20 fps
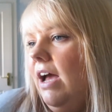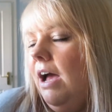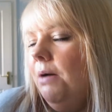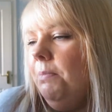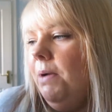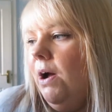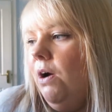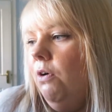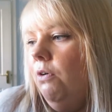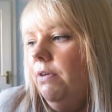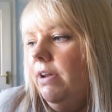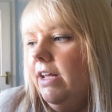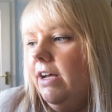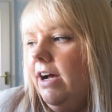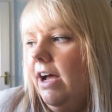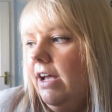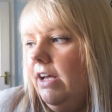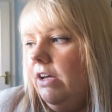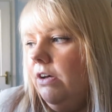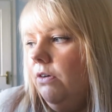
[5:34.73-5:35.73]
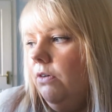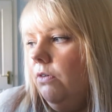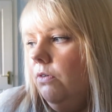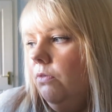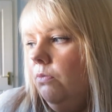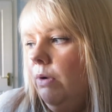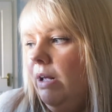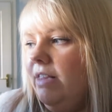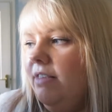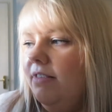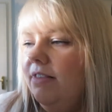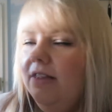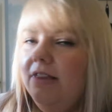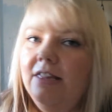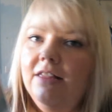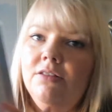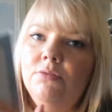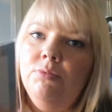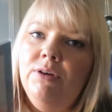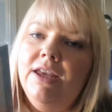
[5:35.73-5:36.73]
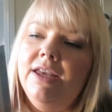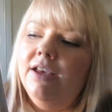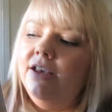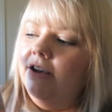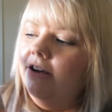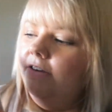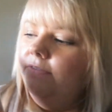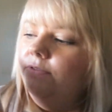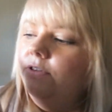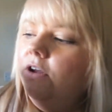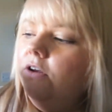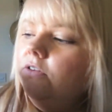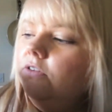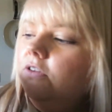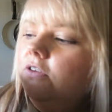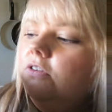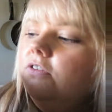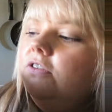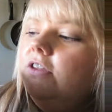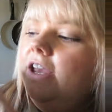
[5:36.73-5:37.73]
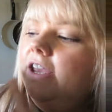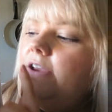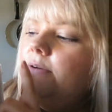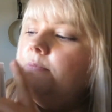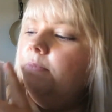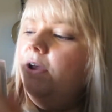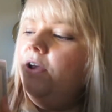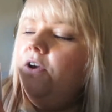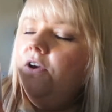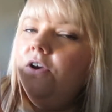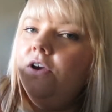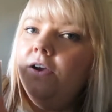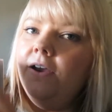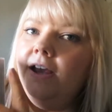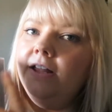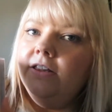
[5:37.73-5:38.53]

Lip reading: I might already, like, Wednesday this week. I have doctors. I have my hair.